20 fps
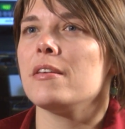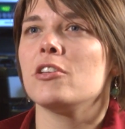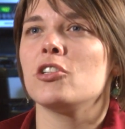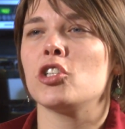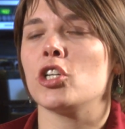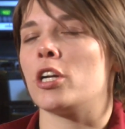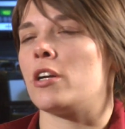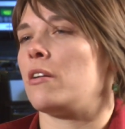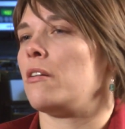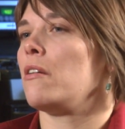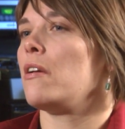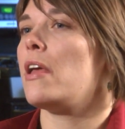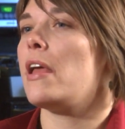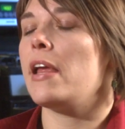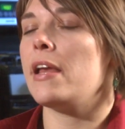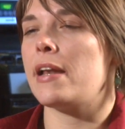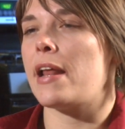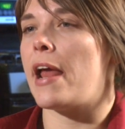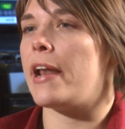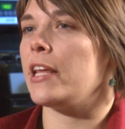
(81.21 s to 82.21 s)
sure,
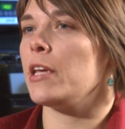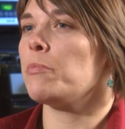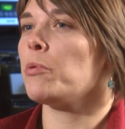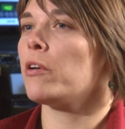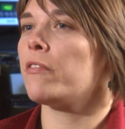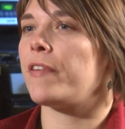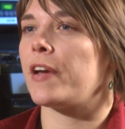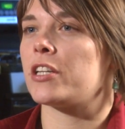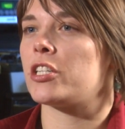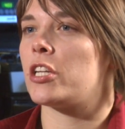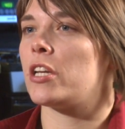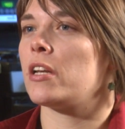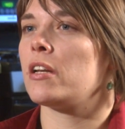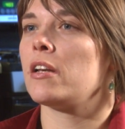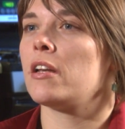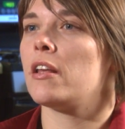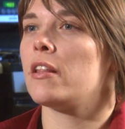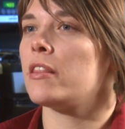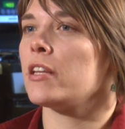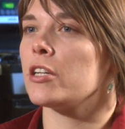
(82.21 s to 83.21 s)
in any
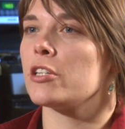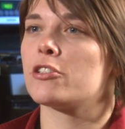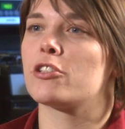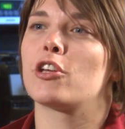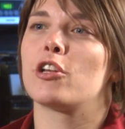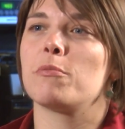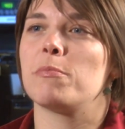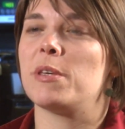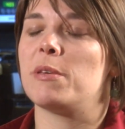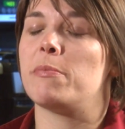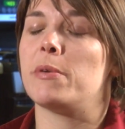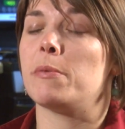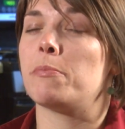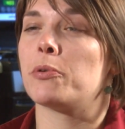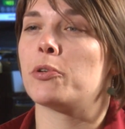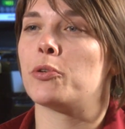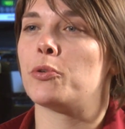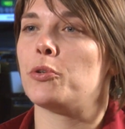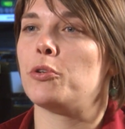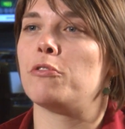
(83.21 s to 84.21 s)
profession, there's going to be
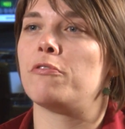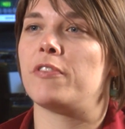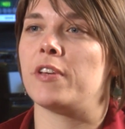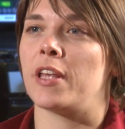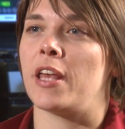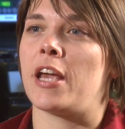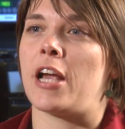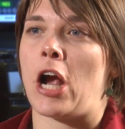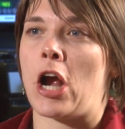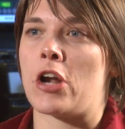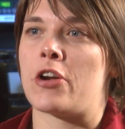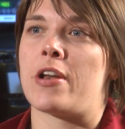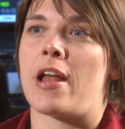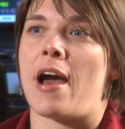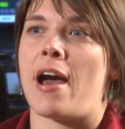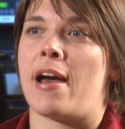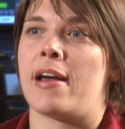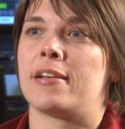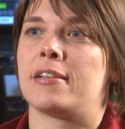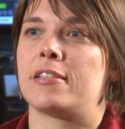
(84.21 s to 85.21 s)
people who you feel like are
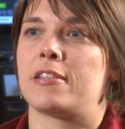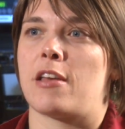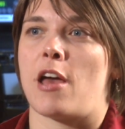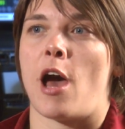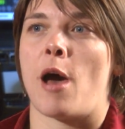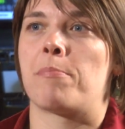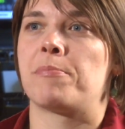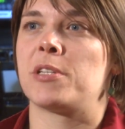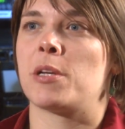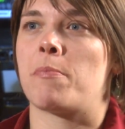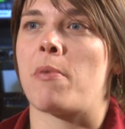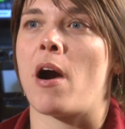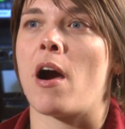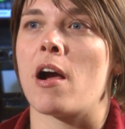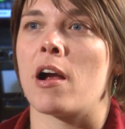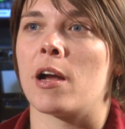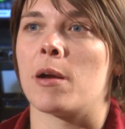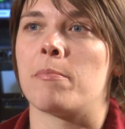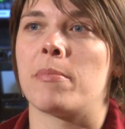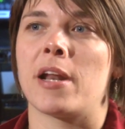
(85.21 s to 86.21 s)
not up to
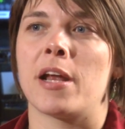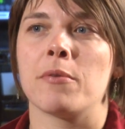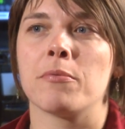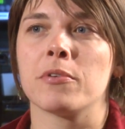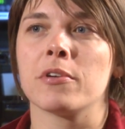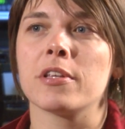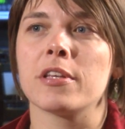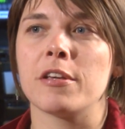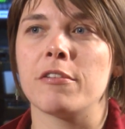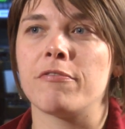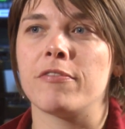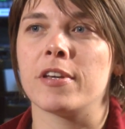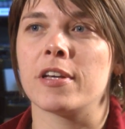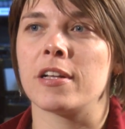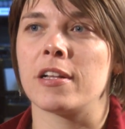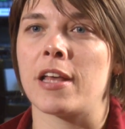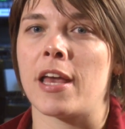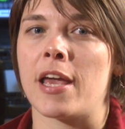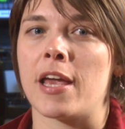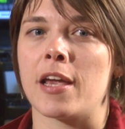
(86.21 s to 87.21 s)
par, but I really
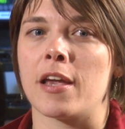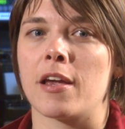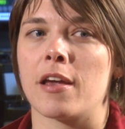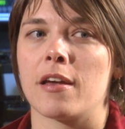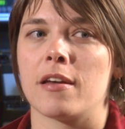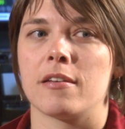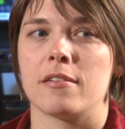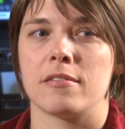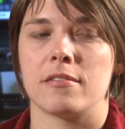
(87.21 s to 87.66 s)
feel like